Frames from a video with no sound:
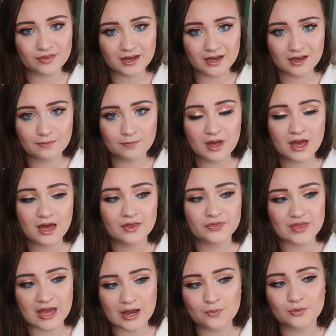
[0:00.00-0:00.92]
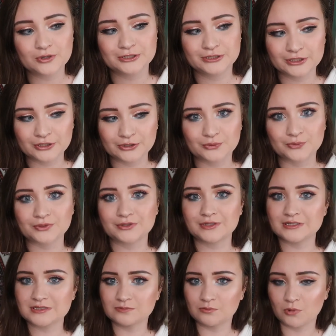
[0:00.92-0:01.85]
them, they were still
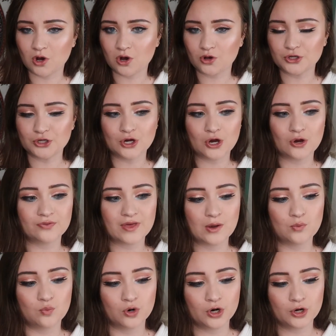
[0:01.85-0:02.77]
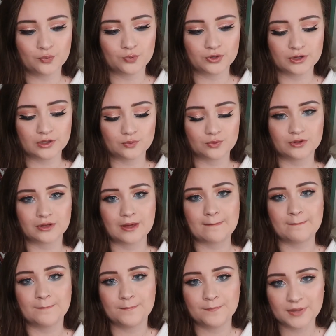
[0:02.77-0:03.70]
really small. You know, they weren't
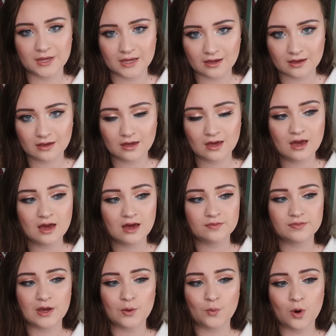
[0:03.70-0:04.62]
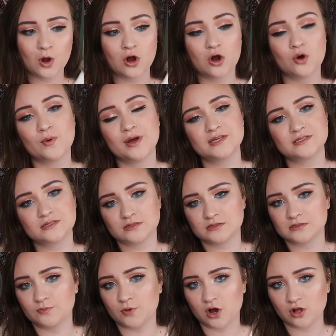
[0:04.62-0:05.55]
really big. They were always a
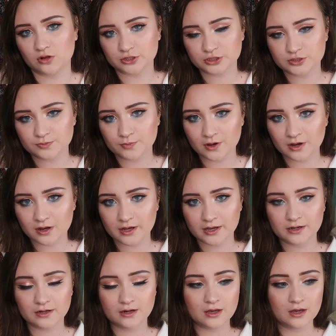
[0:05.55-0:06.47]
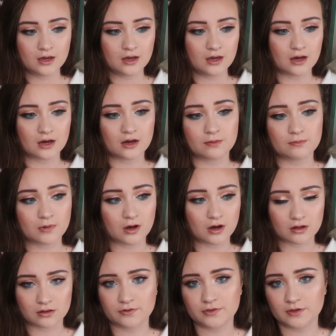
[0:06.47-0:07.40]
smaller spawn,
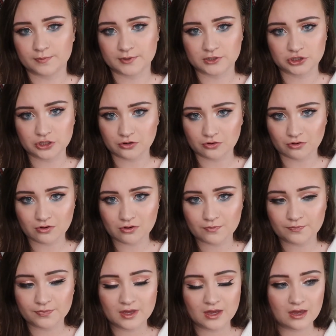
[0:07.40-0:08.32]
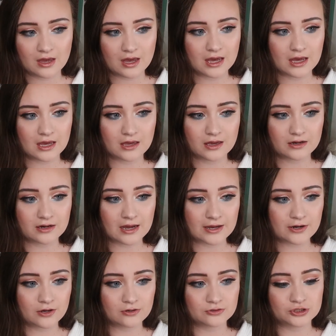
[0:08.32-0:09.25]
all of them in general. And
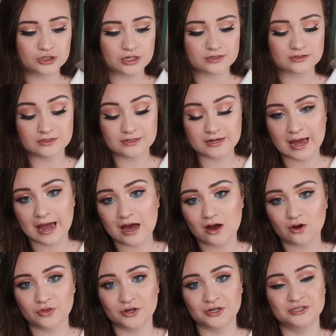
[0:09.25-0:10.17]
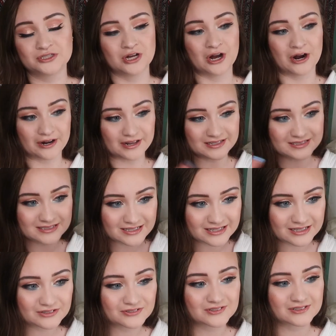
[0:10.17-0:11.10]
I know just now they're starting to
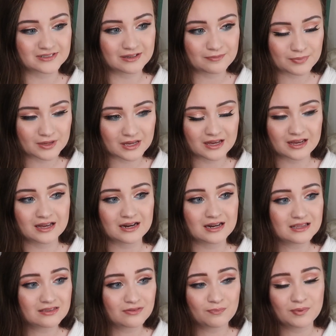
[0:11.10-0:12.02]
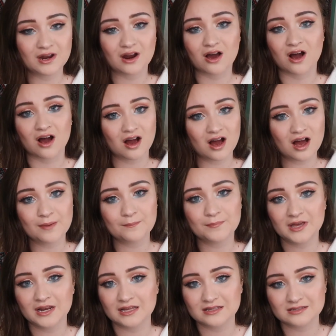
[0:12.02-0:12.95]
get really big, and it's been a hot
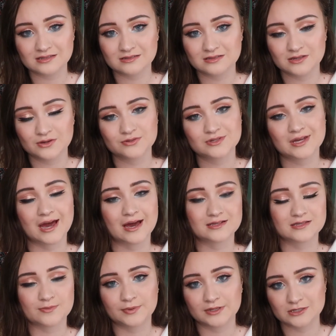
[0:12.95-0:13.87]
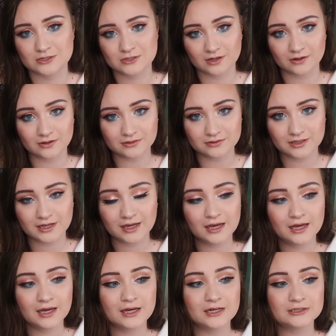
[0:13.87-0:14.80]
minute since those guys have been sold.
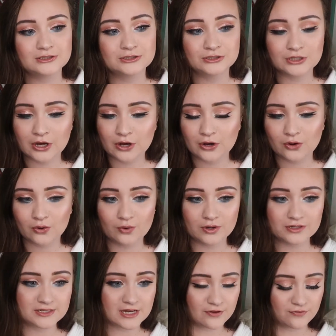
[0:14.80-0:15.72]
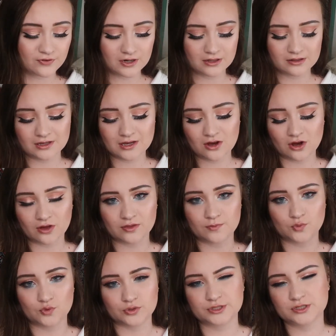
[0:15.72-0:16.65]
So definitely on the
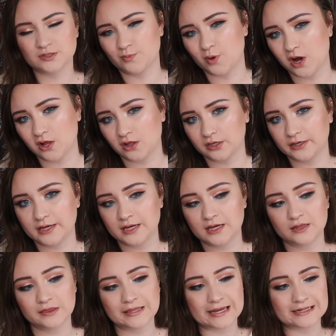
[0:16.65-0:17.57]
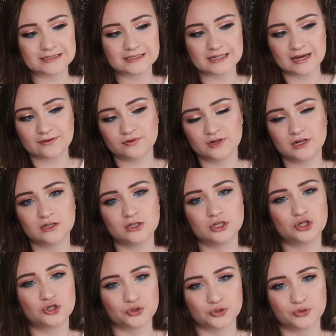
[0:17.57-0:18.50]
more smaller end, they
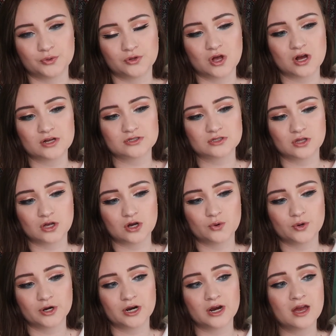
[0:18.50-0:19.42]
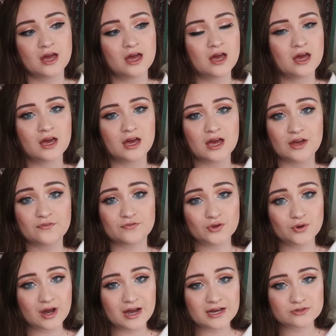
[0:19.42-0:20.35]
definitely grew a lot slower. If
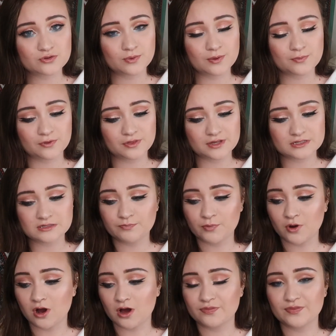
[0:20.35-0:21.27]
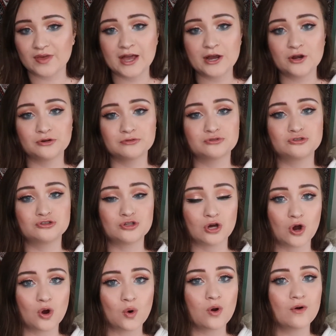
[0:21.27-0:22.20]
you guys remember this spawn, they grew
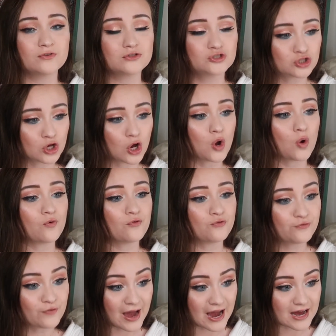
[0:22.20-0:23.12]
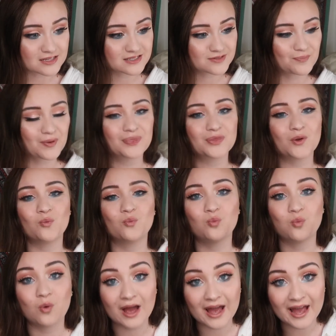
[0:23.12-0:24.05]
so fast. But the
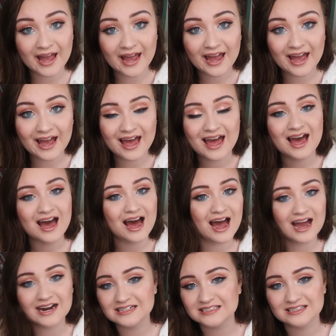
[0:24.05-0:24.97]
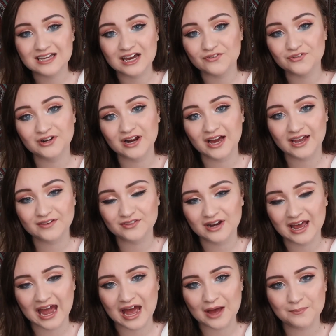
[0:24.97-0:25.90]
way I discovered I
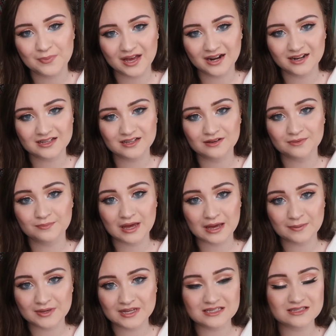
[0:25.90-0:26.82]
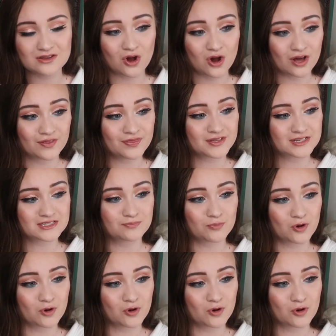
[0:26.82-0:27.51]
even had betta babies on this